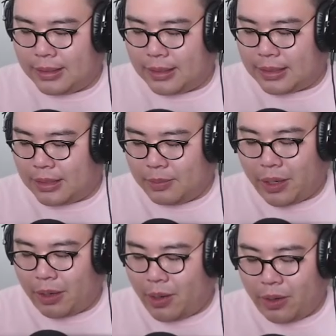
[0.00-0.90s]
Is this
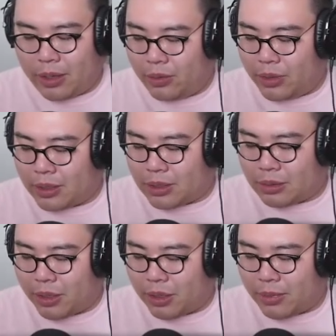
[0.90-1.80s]
Paramount? I don't think this is
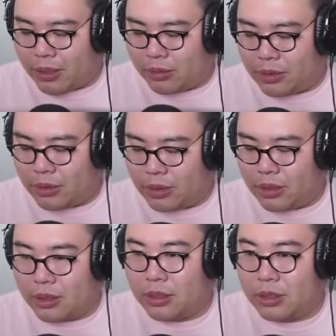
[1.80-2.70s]
Paramount.
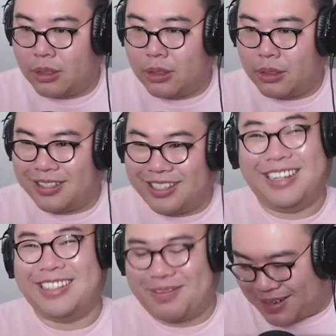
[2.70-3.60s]
It
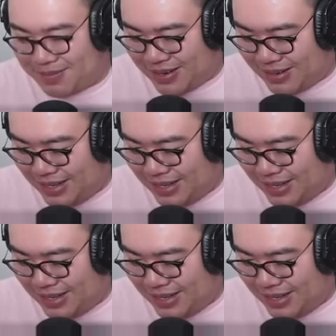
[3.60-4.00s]
is Paramount.